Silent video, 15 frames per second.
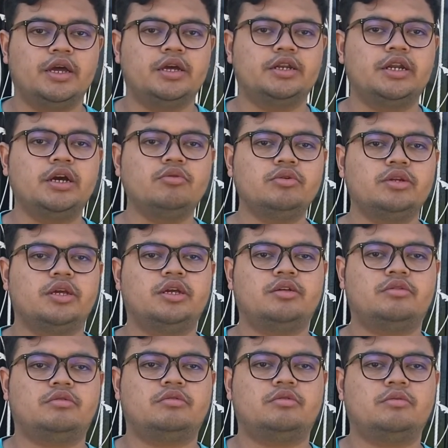Nowadays,
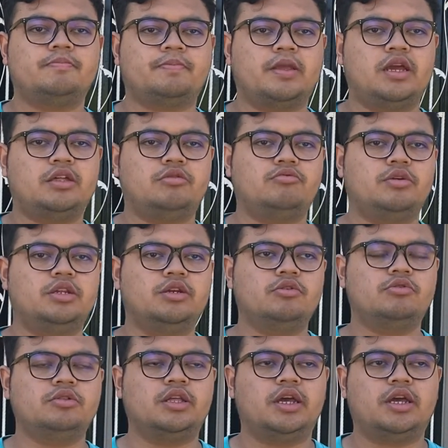as we know
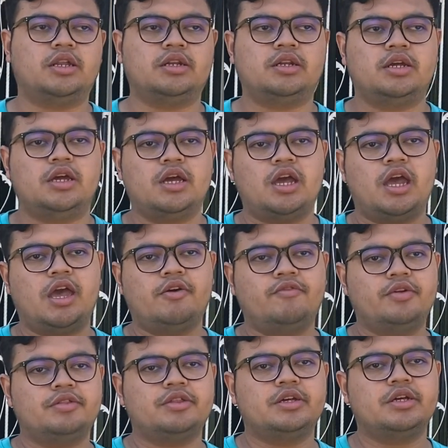that every
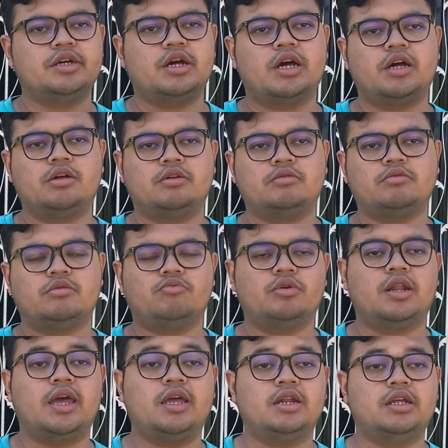single house will
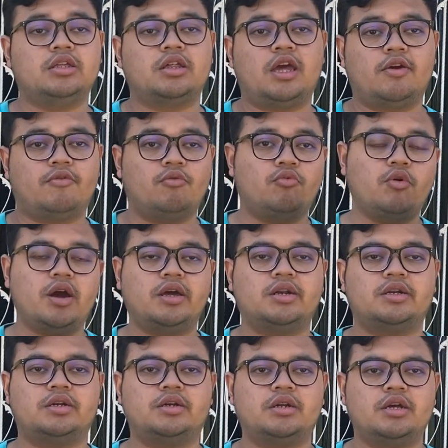at least have one
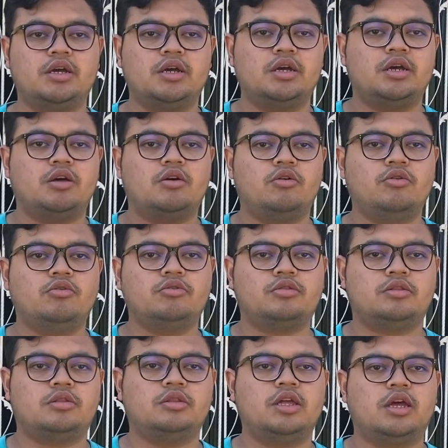hose
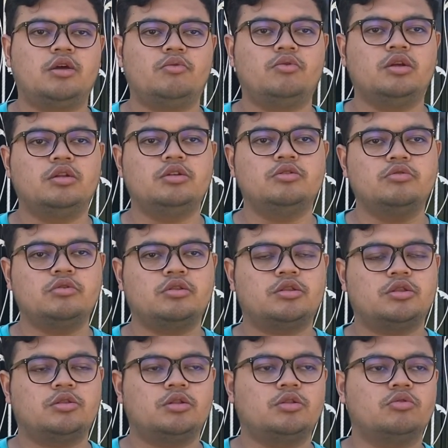that will use
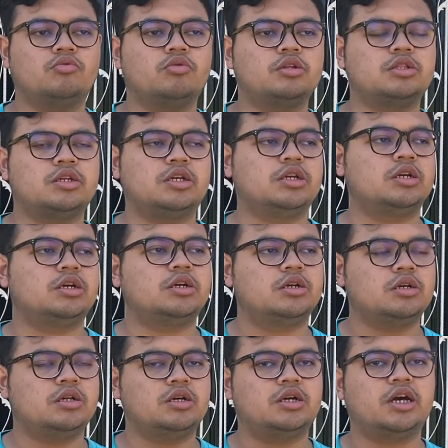to watering
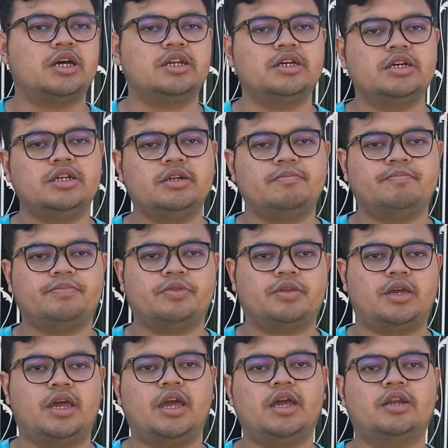a garden
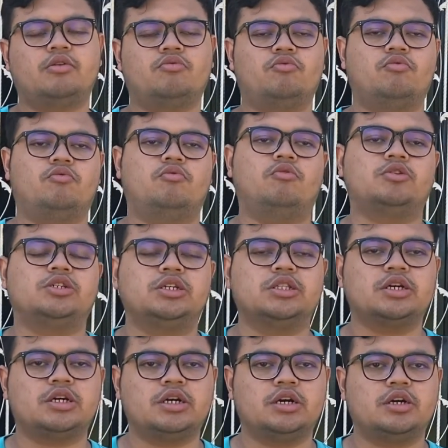and washing the
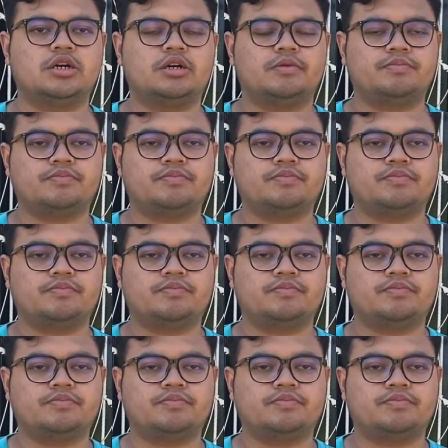car.